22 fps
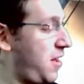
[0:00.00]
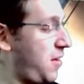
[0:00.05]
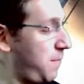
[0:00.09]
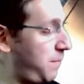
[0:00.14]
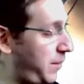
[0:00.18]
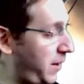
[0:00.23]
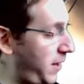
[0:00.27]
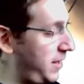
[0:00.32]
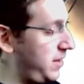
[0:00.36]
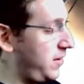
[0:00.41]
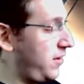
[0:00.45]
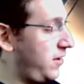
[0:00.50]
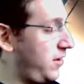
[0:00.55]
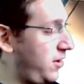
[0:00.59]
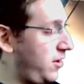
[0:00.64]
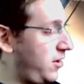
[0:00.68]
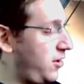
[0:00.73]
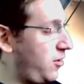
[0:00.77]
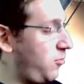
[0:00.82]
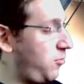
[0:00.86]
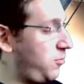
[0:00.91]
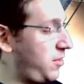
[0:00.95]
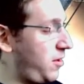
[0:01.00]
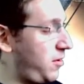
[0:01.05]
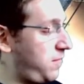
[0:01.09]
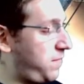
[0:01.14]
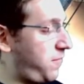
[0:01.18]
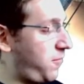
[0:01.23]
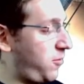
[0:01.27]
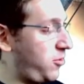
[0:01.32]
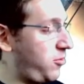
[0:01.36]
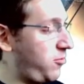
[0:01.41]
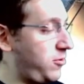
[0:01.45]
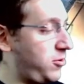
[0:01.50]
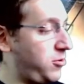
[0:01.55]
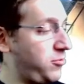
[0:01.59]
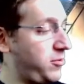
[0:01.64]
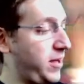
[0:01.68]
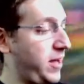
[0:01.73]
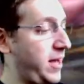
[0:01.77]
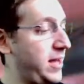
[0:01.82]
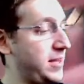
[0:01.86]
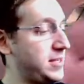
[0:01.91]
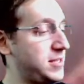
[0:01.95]
But without further ado,
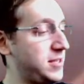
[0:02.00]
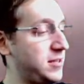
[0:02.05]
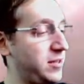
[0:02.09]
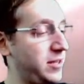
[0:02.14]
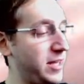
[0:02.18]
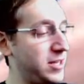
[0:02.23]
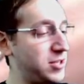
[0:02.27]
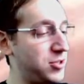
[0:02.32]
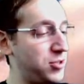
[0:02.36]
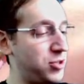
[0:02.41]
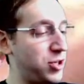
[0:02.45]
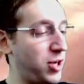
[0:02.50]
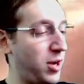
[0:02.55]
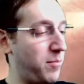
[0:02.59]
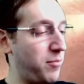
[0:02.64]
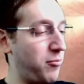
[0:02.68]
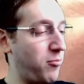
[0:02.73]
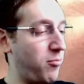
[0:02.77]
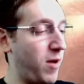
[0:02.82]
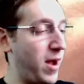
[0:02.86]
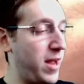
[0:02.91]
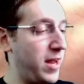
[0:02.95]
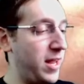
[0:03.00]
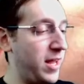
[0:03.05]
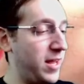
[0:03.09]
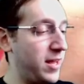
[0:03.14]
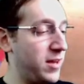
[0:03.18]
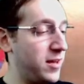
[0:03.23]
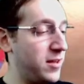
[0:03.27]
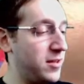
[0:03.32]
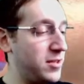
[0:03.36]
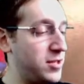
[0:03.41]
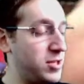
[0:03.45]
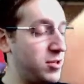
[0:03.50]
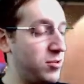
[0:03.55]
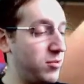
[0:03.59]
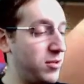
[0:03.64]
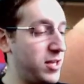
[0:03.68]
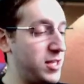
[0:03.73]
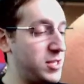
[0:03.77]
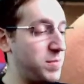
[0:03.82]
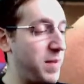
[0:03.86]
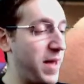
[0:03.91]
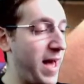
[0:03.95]
guys, let's jump right in to
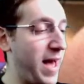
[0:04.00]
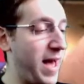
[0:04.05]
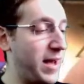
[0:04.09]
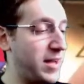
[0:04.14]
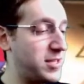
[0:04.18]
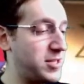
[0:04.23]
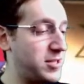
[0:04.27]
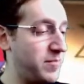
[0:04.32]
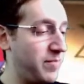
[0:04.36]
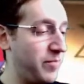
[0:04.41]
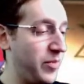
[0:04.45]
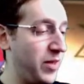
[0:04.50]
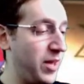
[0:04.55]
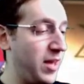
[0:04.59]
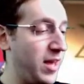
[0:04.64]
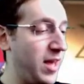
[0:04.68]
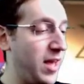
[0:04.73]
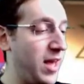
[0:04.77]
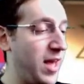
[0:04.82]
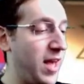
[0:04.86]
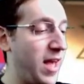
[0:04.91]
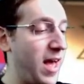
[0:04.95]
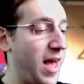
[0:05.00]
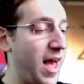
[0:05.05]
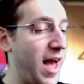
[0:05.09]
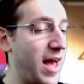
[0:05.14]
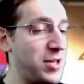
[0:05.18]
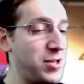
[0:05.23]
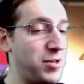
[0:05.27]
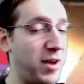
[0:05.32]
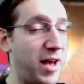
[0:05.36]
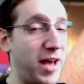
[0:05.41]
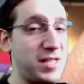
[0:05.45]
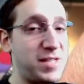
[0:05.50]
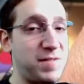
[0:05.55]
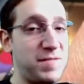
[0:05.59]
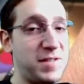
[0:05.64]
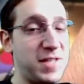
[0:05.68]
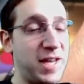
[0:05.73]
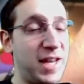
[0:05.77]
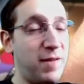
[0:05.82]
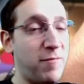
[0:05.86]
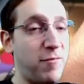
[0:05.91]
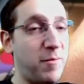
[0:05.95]
these packs. As you guys have
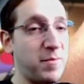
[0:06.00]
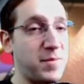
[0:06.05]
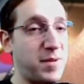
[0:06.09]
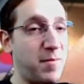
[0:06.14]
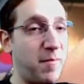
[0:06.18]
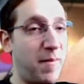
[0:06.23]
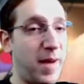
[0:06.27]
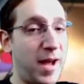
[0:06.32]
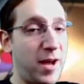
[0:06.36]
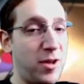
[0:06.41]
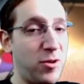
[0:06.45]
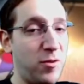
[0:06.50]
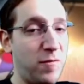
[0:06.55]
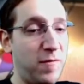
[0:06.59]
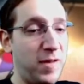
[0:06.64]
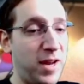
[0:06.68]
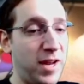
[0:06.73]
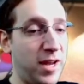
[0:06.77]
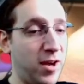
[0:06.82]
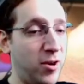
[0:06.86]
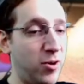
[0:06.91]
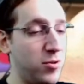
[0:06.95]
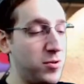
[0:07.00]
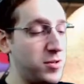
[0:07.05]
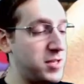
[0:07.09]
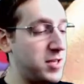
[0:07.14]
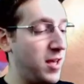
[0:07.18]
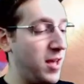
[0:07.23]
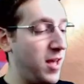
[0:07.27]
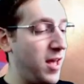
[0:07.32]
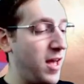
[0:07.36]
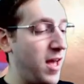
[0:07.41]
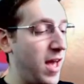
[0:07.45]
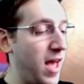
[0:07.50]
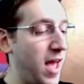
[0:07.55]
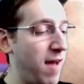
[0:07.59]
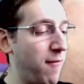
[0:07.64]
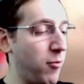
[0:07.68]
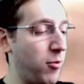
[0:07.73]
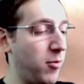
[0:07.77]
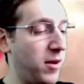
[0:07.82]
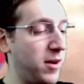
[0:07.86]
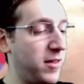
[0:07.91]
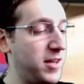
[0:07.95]
seen from some of my other videos,
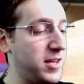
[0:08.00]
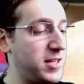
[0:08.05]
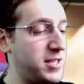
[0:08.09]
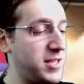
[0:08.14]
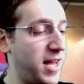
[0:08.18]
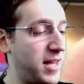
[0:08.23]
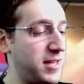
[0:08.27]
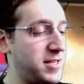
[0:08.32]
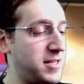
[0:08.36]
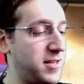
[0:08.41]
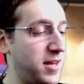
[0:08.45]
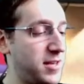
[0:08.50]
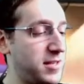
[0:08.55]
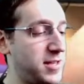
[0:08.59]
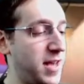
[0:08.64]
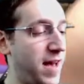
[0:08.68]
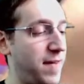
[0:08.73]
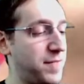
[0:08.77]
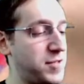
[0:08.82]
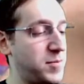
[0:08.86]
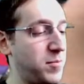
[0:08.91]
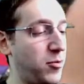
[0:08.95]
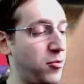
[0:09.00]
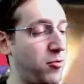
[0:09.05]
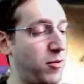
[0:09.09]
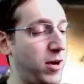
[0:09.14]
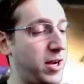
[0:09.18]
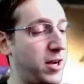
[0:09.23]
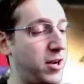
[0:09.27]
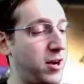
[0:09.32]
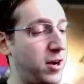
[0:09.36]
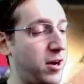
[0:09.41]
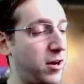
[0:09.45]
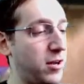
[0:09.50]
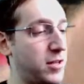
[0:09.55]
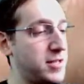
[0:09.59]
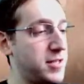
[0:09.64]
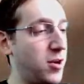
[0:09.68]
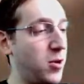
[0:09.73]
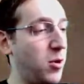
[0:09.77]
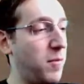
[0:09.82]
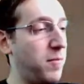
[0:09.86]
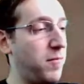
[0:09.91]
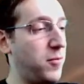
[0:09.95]
every one of these sets does have some great cards
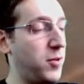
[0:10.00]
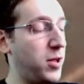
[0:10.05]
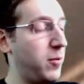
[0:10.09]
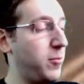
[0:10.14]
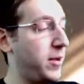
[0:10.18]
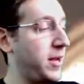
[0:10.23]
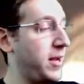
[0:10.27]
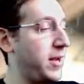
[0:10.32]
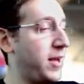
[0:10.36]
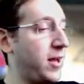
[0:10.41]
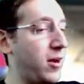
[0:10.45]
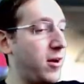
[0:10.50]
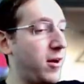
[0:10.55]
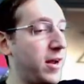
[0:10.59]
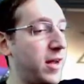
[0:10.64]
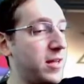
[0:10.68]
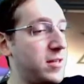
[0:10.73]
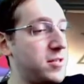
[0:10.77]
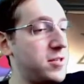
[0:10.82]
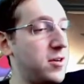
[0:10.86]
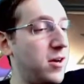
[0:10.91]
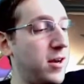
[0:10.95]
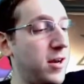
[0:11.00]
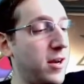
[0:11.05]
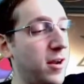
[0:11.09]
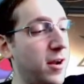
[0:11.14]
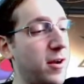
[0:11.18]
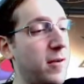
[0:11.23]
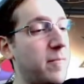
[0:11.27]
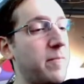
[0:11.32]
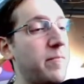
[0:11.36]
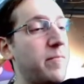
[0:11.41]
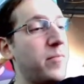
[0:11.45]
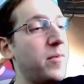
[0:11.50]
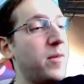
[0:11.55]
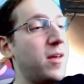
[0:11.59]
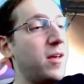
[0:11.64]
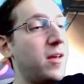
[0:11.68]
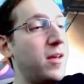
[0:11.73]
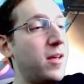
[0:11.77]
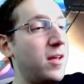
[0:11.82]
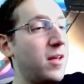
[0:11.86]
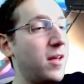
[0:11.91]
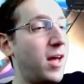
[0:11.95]
that hopefully we can get our hands on here.
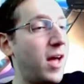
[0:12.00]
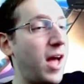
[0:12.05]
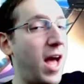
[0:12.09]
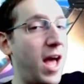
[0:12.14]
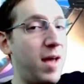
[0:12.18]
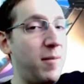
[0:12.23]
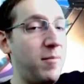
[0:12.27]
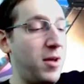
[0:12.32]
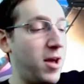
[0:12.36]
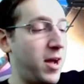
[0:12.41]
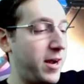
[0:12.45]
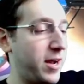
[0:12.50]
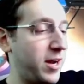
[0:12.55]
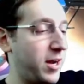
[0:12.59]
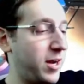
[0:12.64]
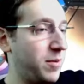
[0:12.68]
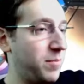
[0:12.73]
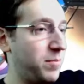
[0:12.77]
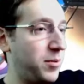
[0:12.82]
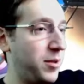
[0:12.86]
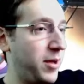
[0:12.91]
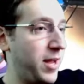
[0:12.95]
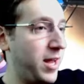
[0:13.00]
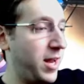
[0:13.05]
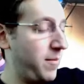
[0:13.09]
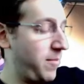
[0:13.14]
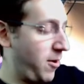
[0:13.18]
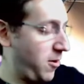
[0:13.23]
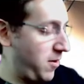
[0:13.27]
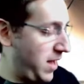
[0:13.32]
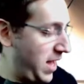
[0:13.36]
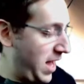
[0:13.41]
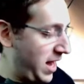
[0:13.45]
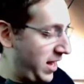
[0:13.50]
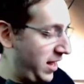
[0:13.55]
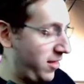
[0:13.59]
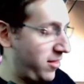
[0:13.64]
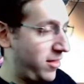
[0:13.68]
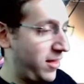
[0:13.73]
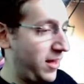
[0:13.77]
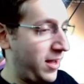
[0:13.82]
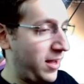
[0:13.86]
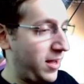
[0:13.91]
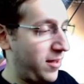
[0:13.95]
I am not going to complain about
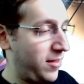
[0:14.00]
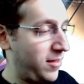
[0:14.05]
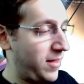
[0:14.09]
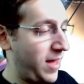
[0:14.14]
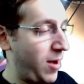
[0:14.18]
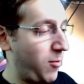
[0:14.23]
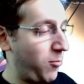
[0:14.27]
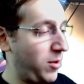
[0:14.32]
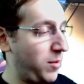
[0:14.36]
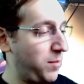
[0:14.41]
anything that we